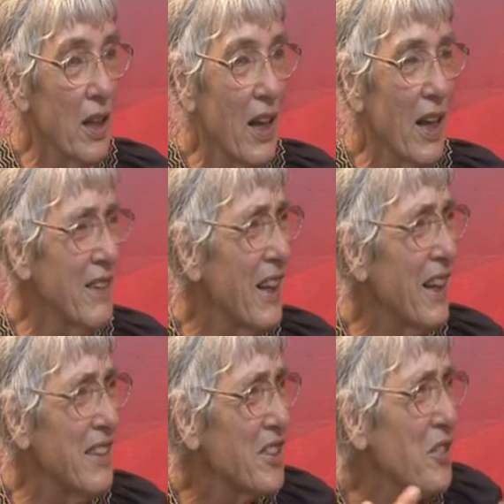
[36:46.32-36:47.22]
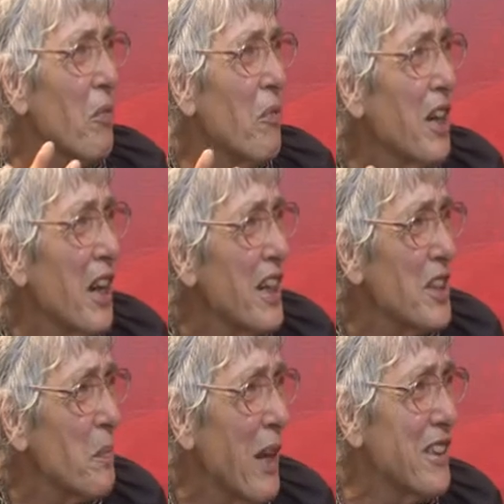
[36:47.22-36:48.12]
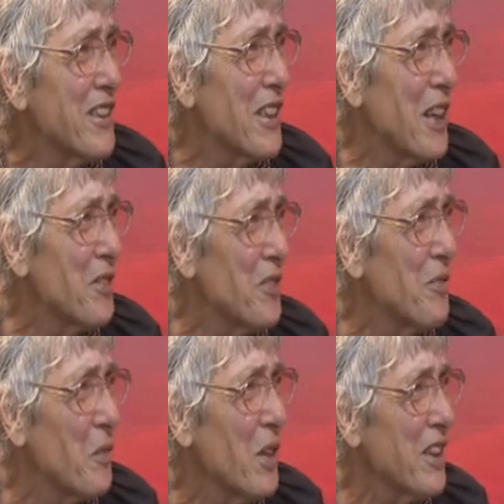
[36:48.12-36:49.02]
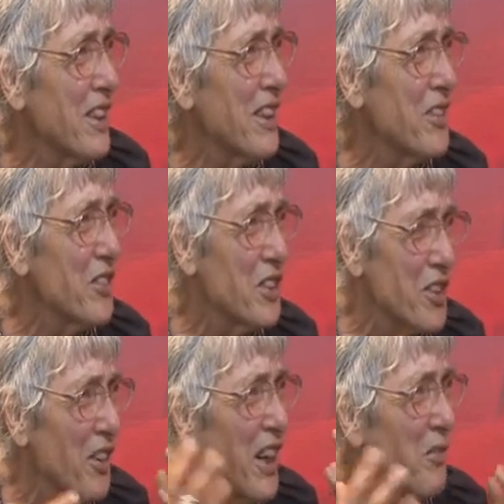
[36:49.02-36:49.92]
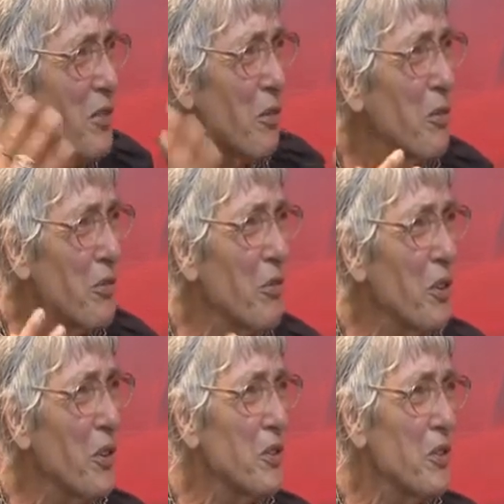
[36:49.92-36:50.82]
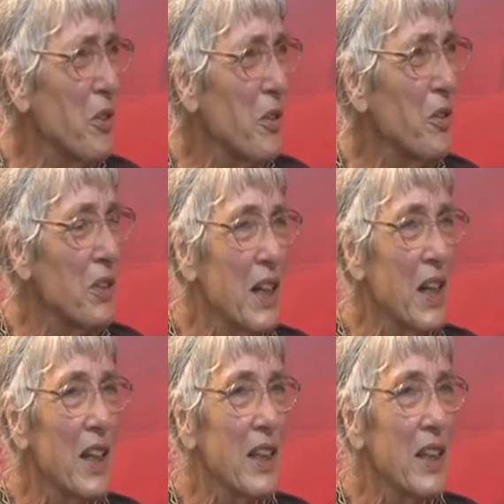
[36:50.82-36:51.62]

and that's not what I expected out of the mother country. So I have an awful lot to learn, and I